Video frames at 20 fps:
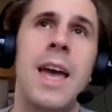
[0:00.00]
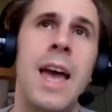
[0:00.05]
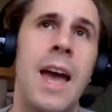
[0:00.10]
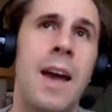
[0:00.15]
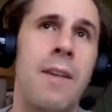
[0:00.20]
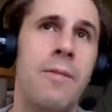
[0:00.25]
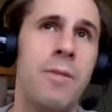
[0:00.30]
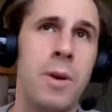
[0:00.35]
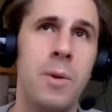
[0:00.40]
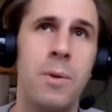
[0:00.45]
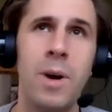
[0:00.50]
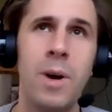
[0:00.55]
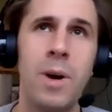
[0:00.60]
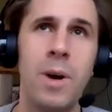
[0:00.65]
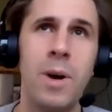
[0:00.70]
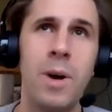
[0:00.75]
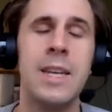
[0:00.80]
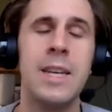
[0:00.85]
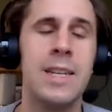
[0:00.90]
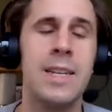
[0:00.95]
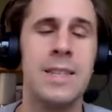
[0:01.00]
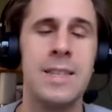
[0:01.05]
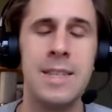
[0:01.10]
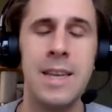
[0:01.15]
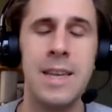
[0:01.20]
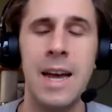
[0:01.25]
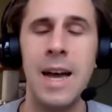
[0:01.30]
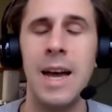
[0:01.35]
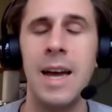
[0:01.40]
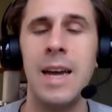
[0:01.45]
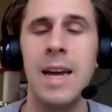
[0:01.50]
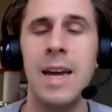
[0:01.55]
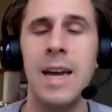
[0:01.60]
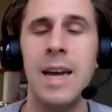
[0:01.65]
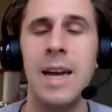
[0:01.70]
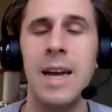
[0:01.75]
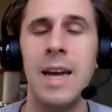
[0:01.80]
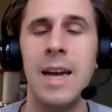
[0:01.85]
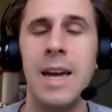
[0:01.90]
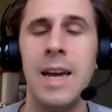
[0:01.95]
everyone on the
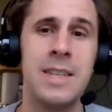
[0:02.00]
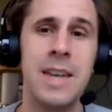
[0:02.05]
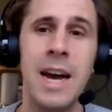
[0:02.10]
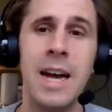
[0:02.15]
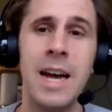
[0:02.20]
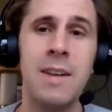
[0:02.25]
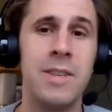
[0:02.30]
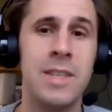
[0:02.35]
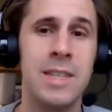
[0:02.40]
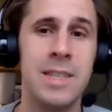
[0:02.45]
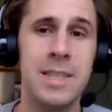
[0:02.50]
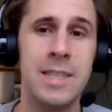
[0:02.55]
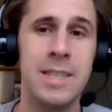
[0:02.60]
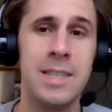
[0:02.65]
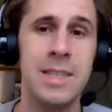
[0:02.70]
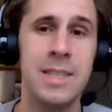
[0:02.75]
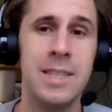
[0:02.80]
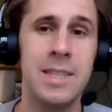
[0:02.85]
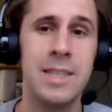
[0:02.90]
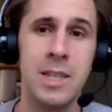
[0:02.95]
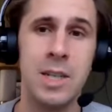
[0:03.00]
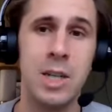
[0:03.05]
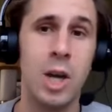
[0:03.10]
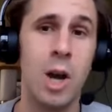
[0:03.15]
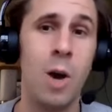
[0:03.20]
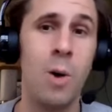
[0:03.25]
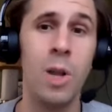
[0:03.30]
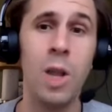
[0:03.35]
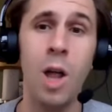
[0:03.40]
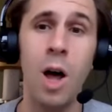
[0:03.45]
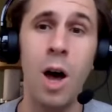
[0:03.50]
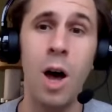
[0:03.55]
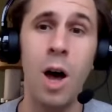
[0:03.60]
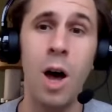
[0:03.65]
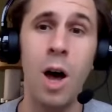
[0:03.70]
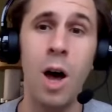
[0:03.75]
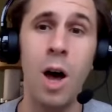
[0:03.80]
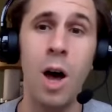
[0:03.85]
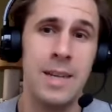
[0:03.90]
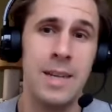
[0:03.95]
inside is kind of incentivized to go
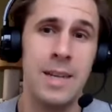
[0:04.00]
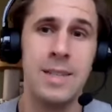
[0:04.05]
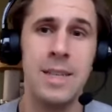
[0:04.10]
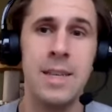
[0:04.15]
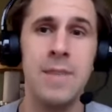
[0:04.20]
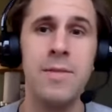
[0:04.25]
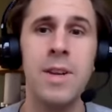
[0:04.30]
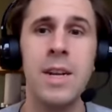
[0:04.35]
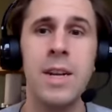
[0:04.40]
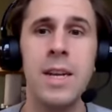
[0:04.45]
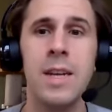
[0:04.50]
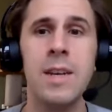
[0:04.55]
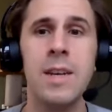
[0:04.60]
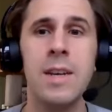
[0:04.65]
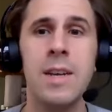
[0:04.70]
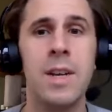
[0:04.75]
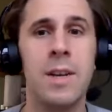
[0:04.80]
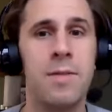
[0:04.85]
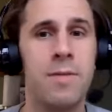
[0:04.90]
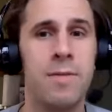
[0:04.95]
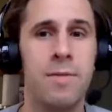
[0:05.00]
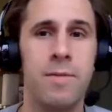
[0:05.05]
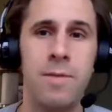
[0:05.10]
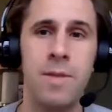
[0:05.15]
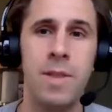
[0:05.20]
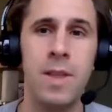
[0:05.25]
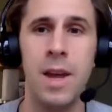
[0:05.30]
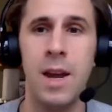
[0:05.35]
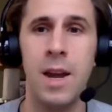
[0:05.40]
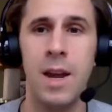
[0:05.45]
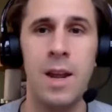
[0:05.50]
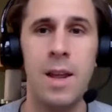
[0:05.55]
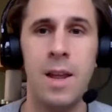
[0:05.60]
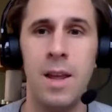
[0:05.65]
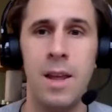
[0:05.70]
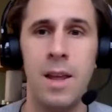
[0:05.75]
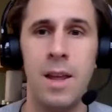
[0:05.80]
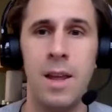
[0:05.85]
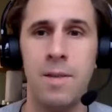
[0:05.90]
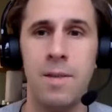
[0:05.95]
along with things, even if
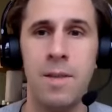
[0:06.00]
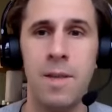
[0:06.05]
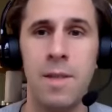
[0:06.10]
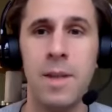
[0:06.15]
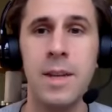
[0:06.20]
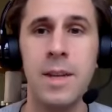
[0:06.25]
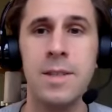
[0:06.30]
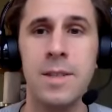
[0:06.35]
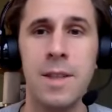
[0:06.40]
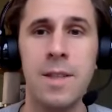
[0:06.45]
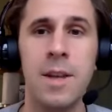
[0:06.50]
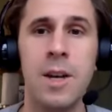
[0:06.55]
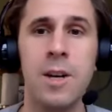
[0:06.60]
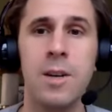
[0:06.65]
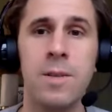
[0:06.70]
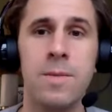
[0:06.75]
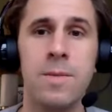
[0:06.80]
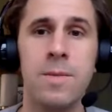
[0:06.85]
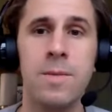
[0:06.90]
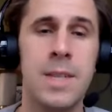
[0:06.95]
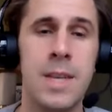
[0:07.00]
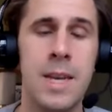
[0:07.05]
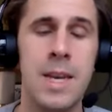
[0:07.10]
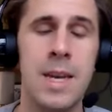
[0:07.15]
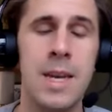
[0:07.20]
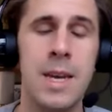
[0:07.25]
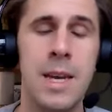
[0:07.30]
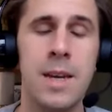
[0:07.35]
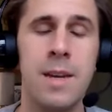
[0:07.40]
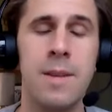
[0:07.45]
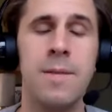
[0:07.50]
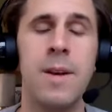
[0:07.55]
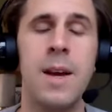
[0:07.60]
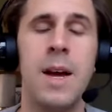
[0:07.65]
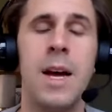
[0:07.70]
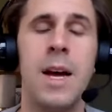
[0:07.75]
the things that they're seeing